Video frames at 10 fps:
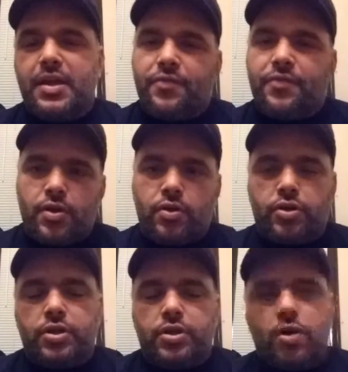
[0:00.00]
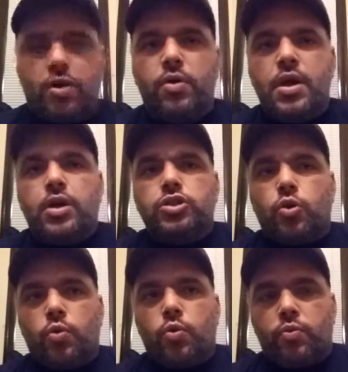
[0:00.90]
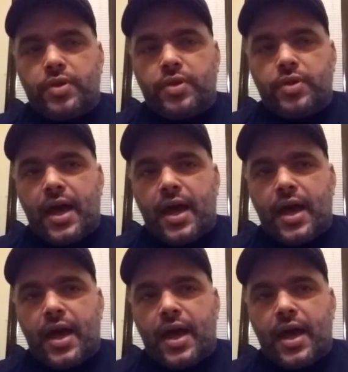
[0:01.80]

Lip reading: good, So that's